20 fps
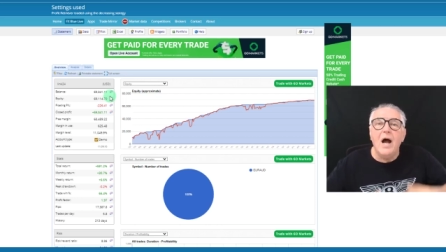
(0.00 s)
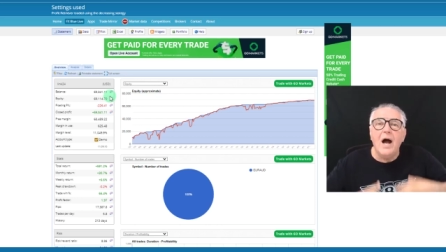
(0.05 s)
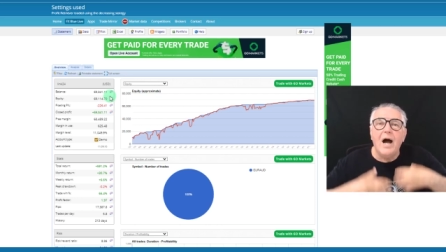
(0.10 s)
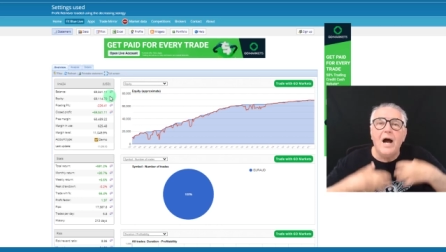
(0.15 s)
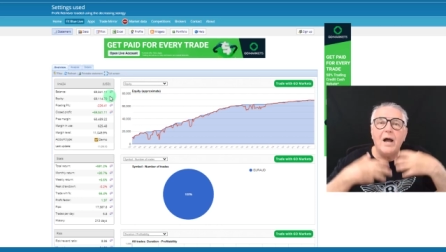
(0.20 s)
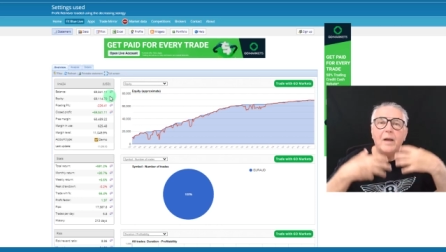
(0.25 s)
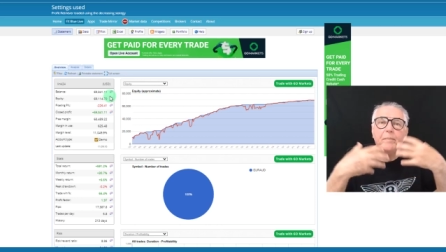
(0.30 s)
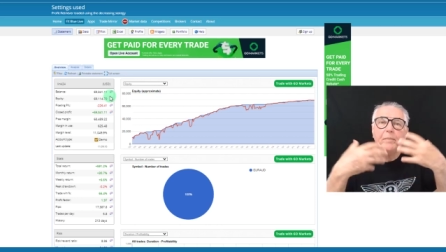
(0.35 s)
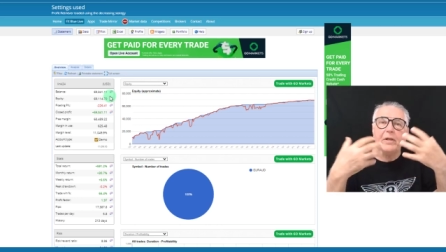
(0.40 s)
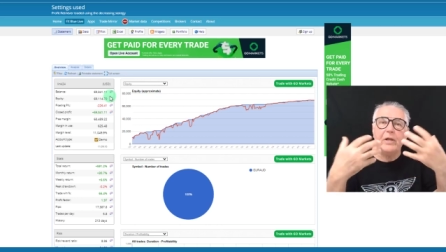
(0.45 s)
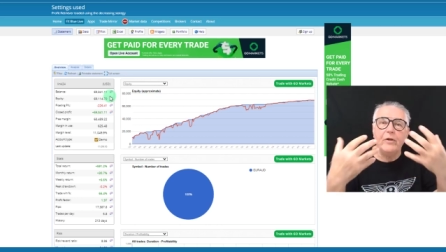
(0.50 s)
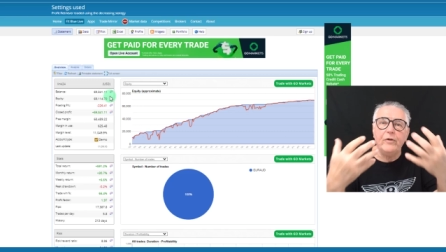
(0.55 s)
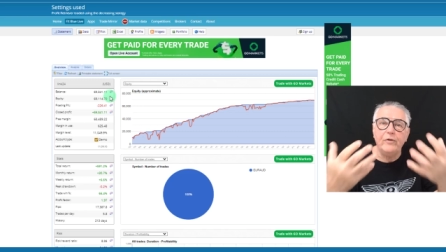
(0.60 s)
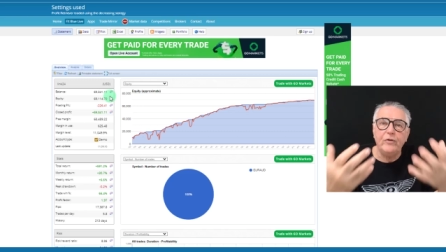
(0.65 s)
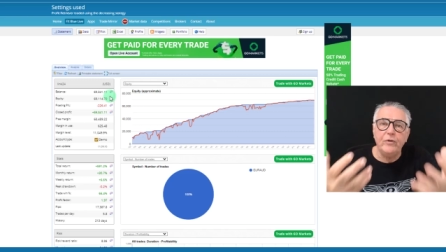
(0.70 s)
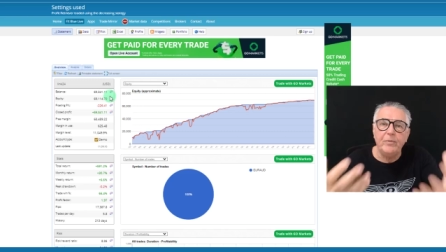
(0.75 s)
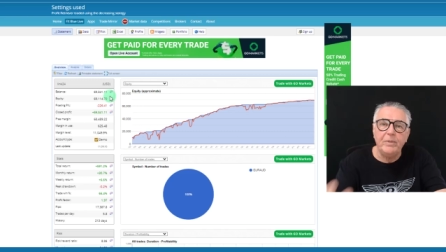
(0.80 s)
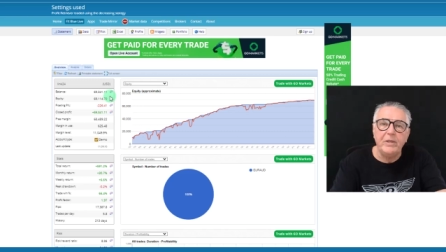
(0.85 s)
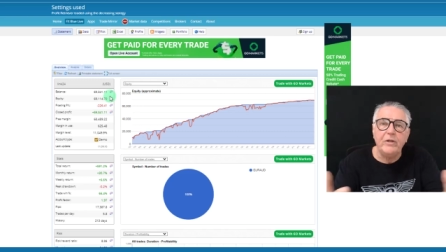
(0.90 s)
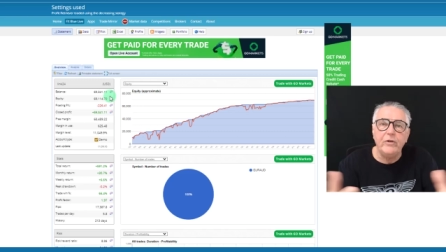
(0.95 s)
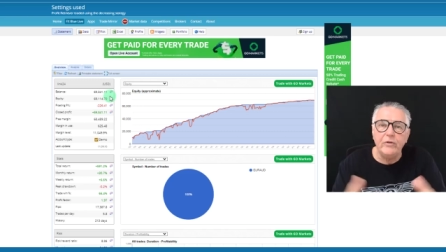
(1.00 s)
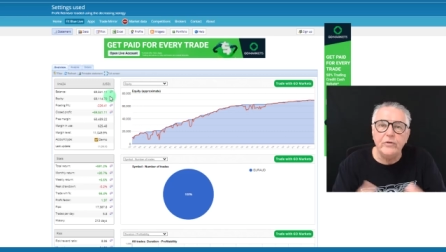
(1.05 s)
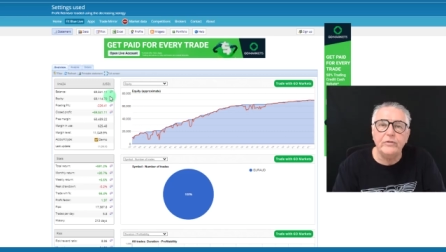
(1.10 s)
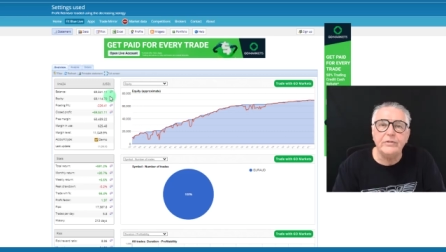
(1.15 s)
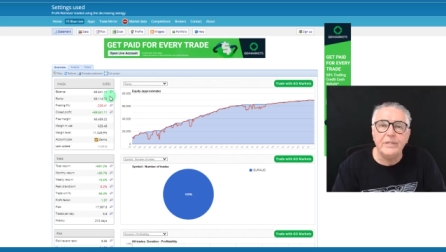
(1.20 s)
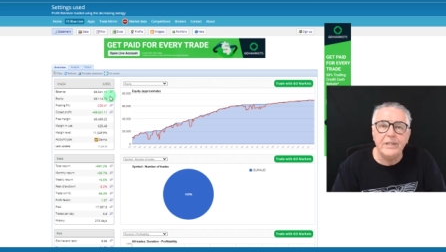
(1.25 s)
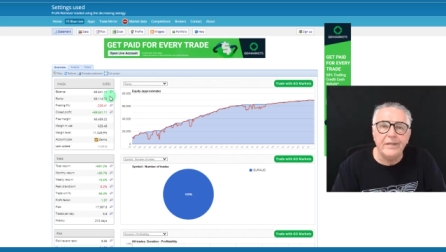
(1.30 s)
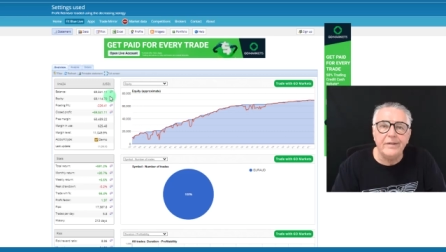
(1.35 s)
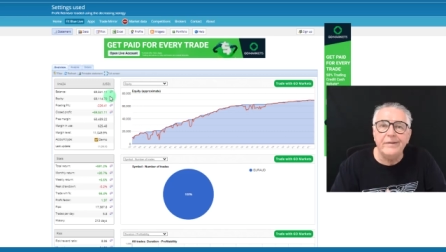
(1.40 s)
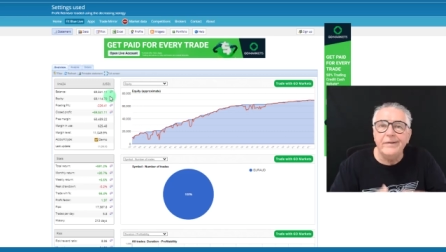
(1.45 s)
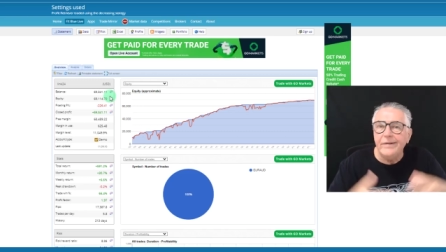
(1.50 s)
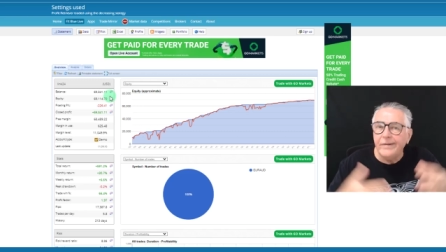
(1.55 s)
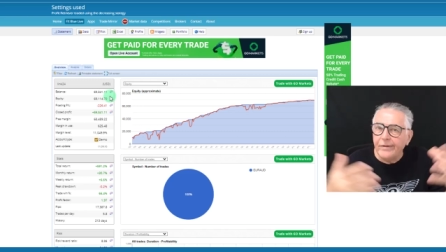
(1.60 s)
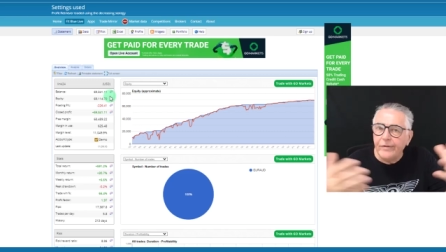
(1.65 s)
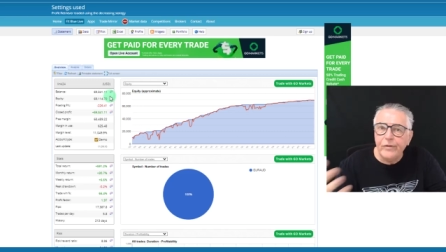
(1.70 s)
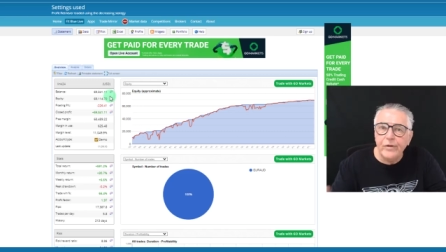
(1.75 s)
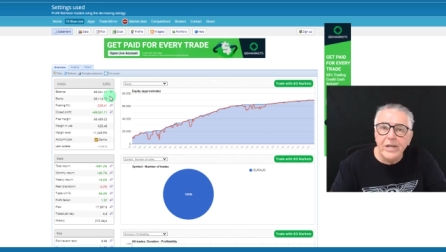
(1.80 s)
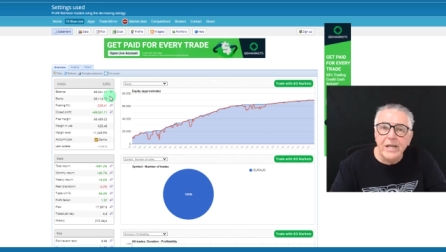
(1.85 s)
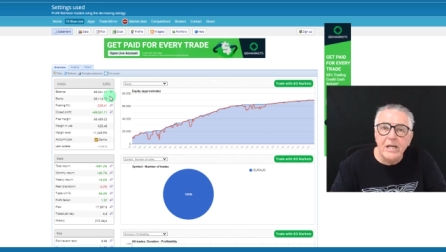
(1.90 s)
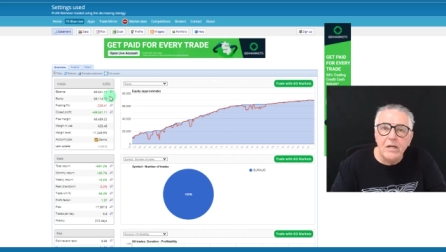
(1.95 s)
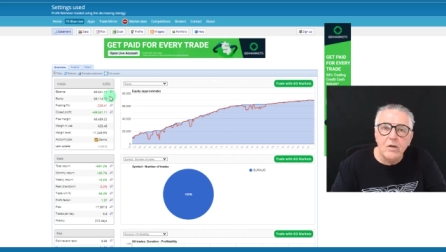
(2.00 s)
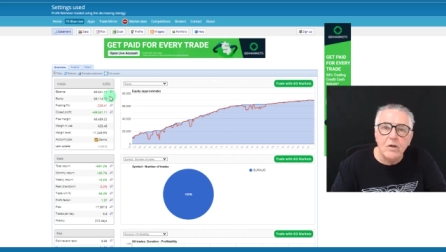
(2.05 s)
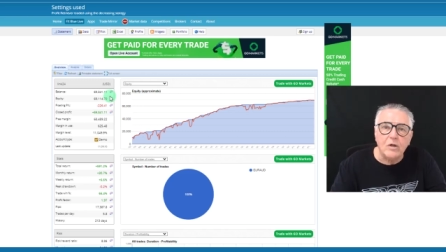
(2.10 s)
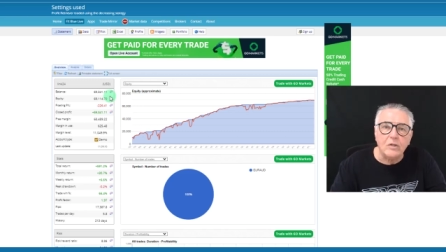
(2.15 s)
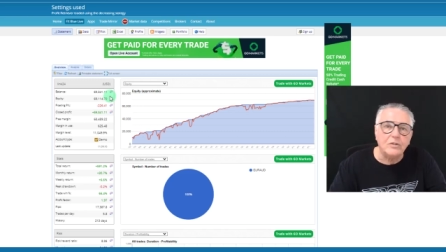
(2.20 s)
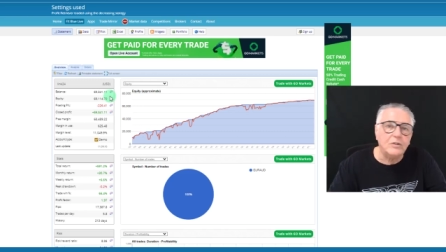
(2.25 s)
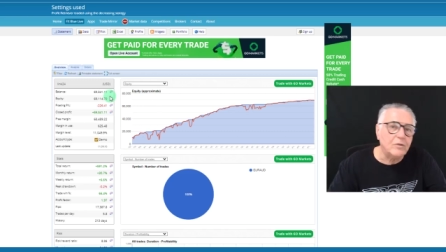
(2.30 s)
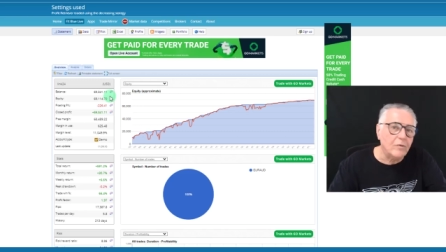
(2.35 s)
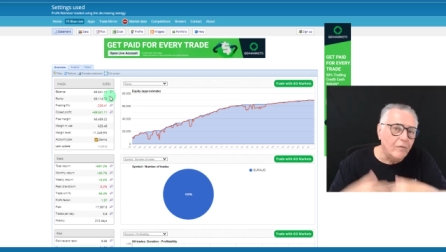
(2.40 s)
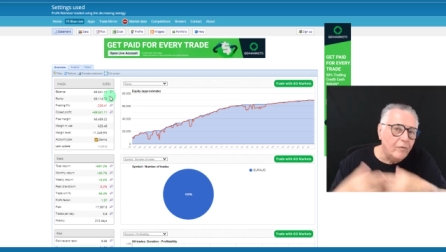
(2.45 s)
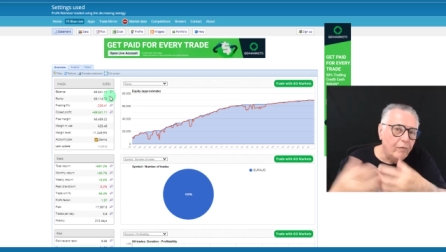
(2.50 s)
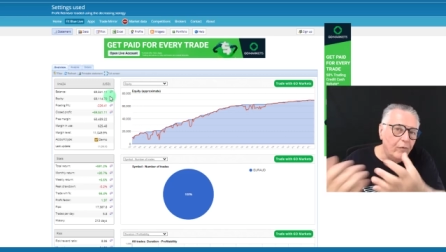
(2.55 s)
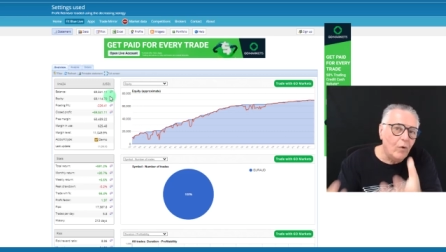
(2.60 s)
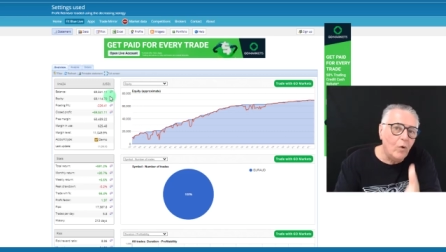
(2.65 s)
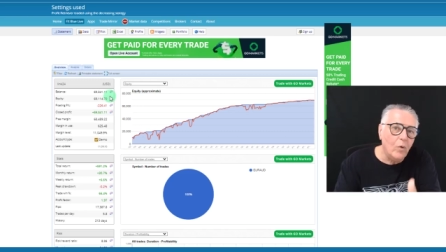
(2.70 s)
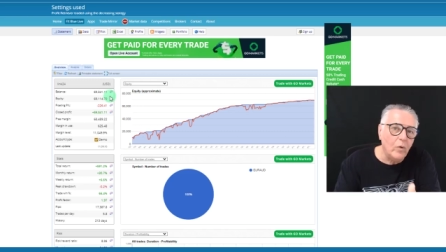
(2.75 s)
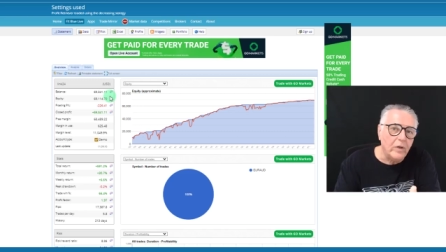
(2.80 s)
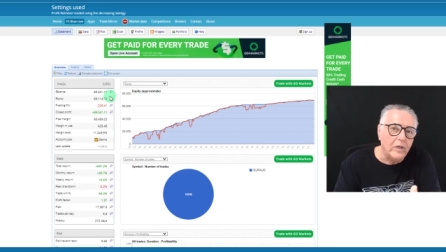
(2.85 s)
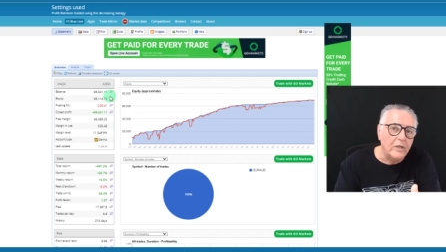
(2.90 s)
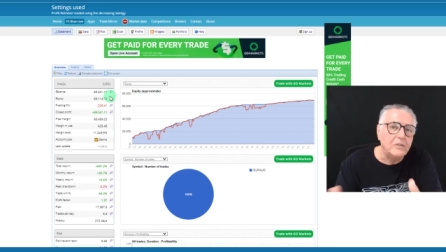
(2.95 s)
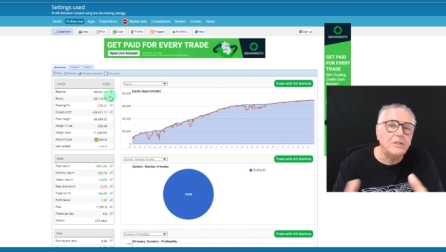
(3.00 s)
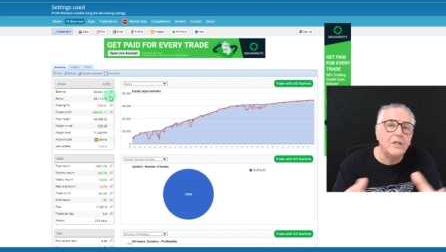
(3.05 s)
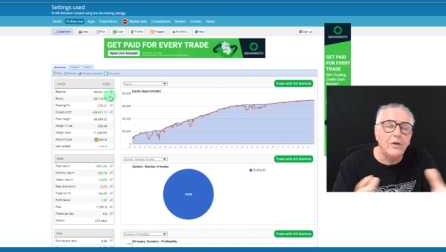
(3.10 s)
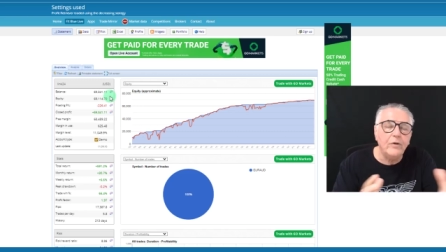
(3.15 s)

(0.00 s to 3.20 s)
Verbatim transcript: I'm going to be using three lots or four lots.